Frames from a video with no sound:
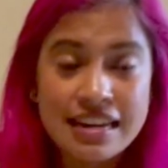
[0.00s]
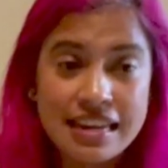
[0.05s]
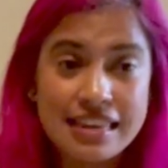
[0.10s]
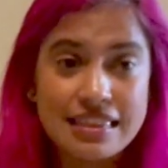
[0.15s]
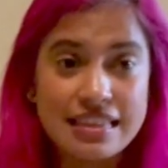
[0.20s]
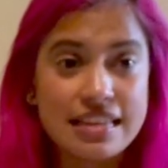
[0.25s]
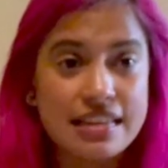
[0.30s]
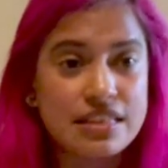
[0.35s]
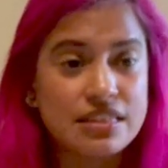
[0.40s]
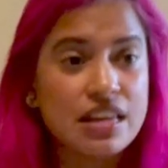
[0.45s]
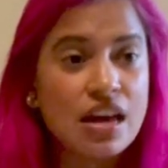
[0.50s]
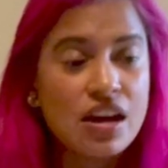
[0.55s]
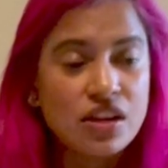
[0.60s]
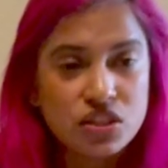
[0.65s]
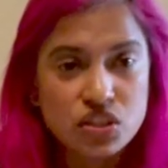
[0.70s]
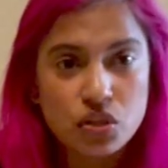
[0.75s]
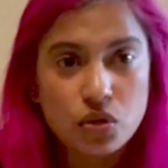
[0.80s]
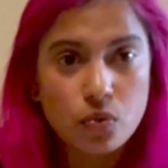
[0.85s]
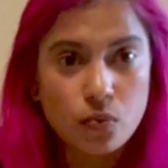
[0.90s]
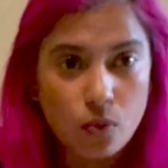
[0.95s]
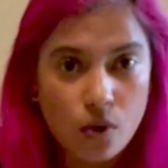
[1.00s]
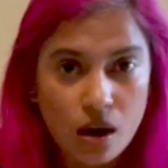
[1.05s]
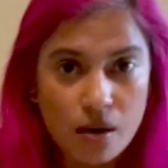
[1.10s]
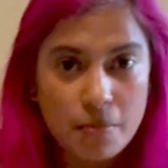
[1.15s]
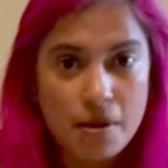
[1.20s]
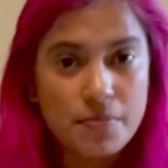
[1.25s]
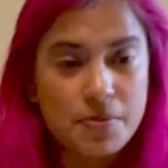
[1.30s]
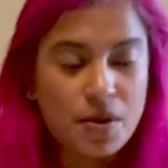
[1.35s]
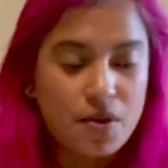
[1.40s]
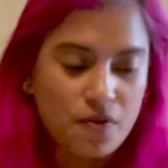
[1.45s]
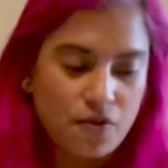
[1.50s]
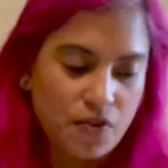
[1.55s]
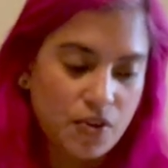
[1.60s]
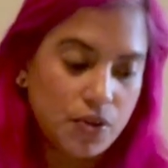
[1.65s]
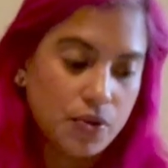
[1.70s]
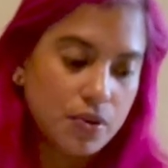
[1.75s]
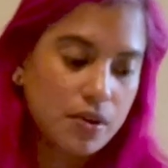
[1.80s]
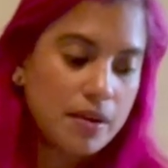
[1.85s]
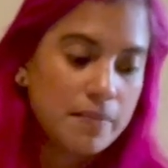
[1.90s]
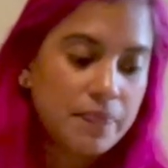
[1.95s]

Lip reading: need these to warm up your food.